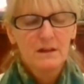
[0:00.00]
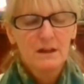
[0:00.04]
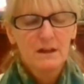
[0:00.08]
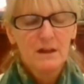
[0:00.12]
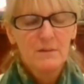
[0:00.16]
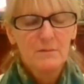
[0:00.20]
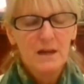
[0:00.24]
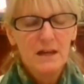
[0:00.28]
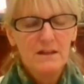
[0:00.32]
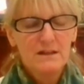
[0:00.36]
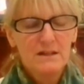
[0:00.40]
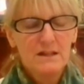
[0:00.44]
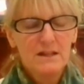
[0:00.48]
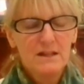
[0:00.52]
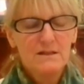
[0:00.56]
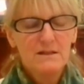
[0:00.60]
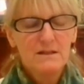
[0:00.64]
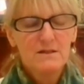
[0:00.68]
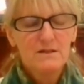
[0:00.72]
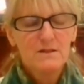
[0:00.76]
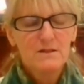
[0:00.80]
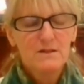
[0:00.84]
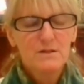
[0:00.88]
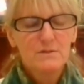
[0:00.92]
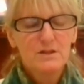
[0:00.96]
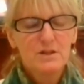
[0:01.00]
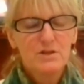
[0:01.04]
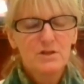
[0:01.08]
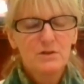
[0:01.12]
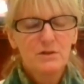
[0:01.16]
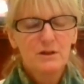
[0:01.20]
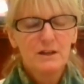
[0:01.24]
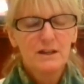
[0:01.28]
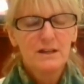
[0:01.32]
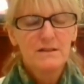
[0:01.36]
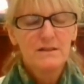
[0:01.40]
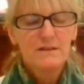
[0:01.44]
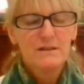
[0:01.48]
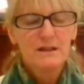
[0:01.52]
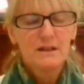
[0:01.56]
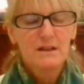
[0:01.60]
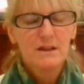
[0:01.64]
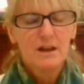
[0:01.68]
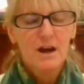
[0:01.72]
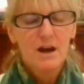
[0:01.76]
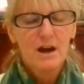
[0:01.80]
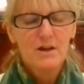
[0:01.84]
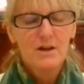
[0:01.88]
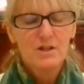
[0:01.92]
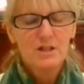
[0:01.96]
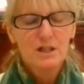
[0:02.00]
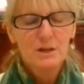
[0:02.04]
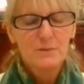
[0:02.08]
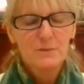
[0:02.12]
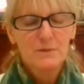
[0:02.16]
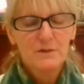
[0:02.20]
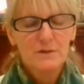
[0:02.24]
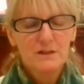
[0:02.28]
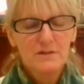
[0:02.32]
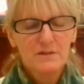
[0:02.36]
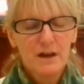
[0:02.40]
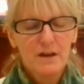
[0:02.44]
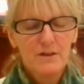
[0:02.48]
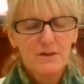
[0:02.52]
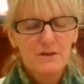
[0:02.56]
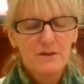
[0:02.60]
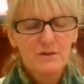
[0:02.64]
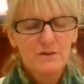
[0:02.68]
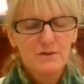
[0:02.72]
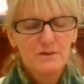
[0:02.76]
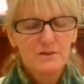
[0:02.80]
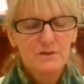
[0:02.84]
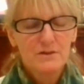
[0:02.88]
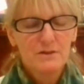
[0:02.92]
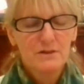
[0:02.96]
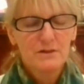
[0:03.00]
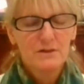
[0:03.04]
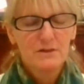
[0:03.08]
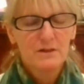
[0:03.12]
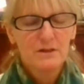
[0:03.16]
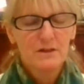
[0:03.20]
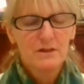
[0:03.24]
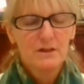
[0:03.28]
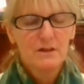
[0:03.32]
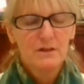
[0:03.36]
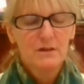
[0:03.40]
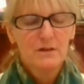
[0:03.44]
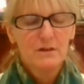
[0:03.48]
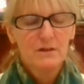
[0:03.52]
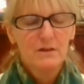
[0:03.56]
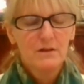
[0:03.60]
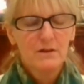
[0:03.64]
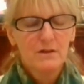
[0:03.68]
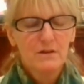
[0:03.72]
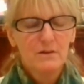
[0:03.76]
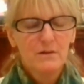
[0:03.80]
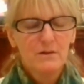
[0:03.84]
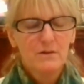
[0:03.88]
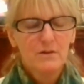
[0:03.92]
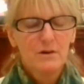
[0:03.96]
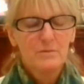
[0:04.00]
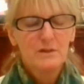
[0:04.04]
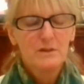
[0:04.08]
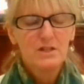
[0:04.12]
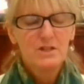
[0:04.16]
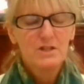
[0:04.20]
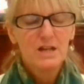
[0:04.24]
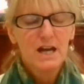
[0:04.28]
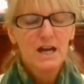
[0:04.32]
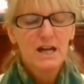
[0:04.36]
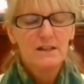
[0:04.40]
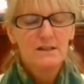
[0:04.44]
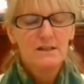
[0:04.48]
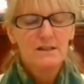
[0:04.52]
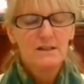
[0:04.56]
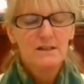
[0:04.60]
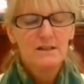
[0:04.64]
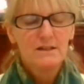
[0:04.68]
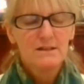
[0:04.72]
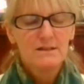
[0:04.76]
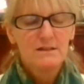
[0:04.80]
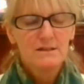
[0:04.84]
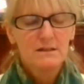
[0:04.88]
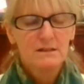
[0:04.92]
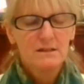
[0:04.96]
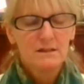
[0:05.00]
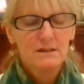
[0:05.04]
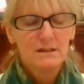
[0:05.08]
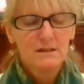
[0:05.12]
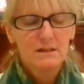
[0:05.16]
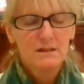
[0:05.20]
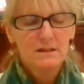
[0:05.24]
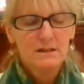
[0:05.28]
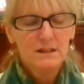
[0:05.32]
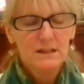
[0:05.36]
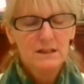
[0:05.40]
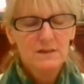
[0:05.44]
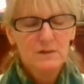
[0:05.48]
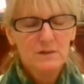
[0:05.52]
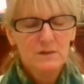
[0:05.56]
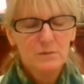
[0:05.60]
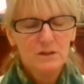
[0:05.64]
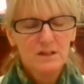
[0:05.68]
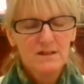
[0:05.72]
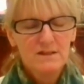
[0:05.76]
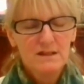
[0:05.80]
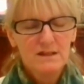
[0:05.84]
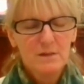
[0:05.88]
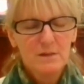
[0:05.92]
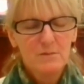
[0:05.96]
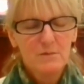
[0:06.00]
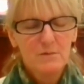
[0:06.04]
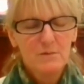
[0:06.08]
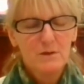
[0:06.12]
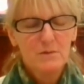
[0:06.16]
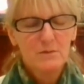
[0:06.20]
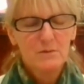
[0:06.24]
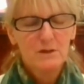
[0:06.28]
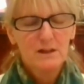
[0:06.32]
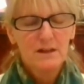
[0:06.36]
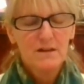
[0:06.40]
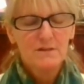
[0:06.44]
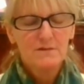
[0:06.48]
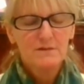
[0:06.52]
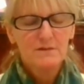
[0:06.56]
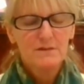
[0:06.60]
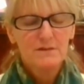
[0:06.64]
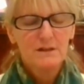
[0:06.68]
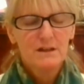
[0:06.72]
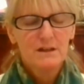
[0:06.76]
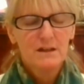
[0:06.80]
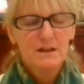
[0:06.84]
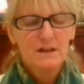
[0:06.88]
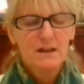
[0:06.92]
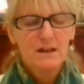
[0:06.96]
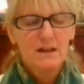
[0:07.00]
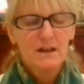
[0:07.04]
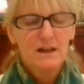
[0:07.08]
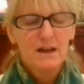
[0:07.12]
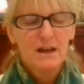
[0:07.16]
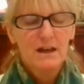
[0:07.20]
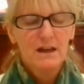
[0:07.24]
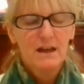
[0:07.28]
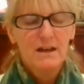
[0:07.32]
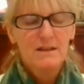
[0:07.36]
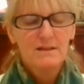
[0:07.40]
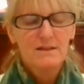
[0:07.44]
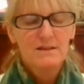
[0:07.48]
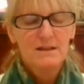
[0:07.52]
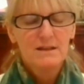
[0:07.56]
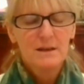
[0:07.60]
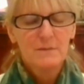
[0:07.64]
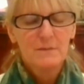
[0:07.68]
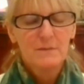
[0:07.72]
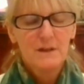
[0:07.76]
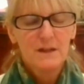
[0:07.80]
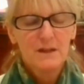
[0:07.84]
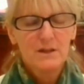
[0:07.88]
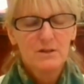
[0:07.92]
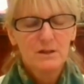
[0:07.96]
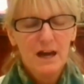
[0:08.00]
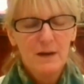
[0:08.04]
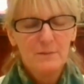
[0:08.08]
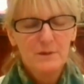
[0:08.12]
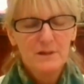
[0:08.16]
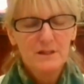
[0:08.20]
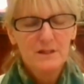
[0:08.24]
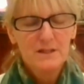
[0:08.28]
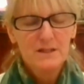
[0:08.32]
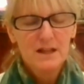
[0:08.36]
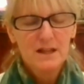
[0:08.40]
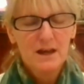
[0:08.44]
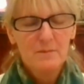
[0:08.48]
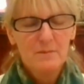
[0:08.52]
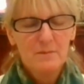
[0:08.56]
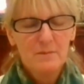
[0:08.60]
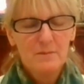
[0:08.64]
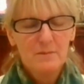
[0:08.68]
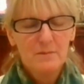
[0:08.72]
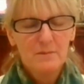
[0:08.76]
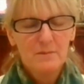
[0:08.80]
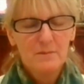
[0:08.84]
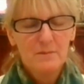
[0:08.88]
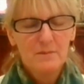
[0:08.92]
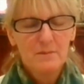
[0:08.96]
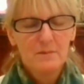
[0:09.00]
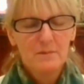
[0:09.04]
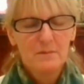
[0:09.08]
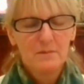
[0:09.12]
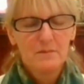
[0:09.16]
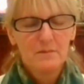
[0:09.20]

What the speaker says: It makes it easy to rejoice in the hardships of others or be jealous, even when someone we love has something good happen to them.